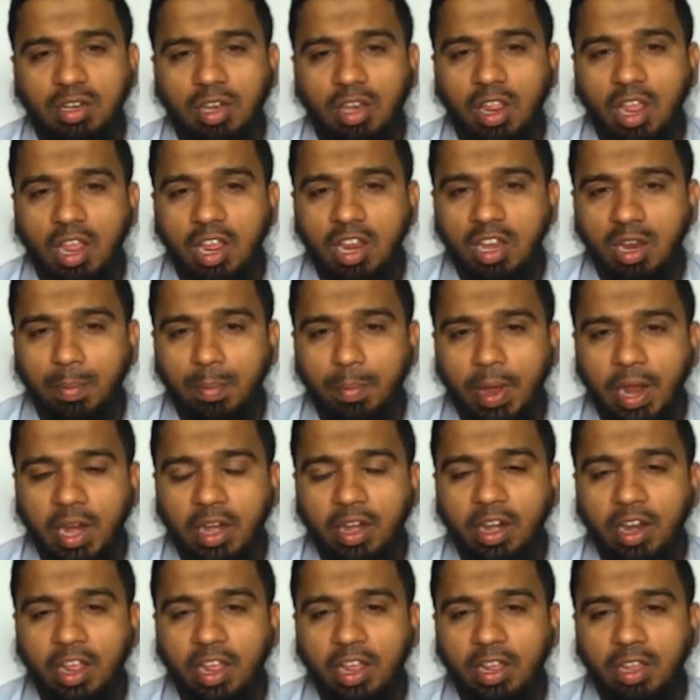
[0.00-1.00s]
data
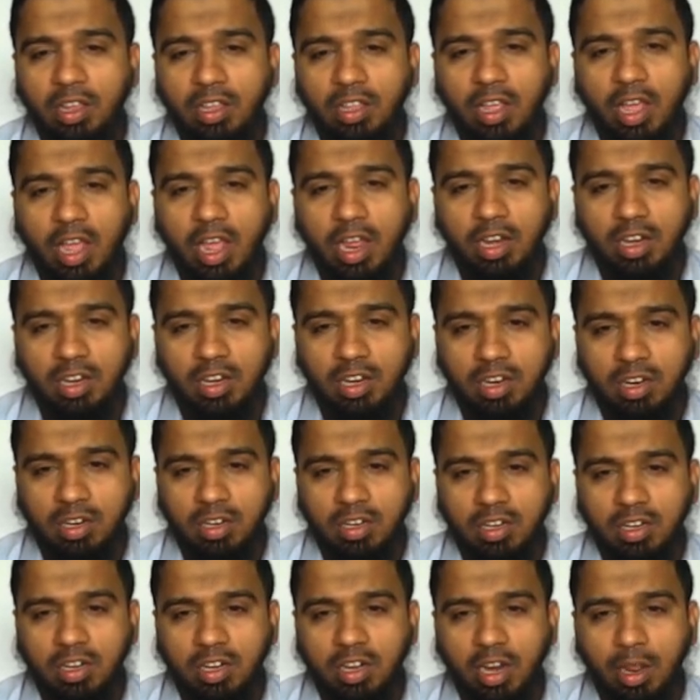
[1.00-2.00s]
binding and
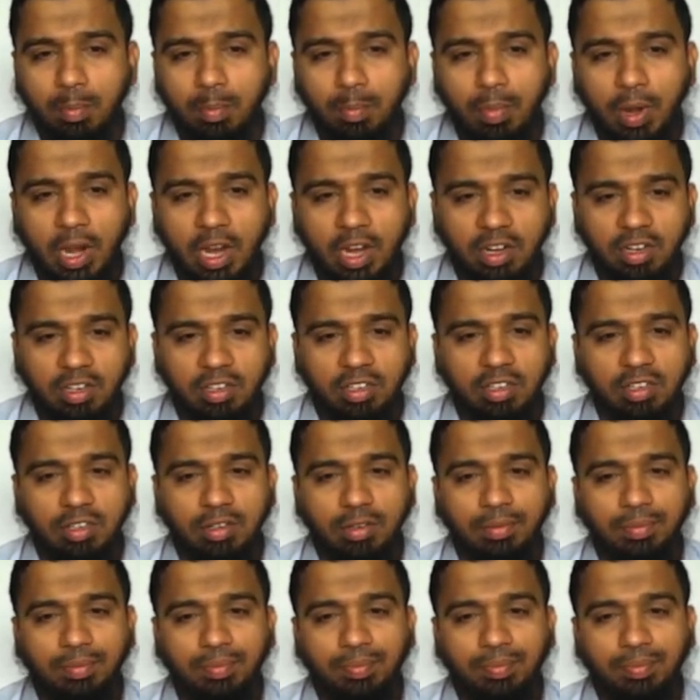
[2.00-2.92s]
templates,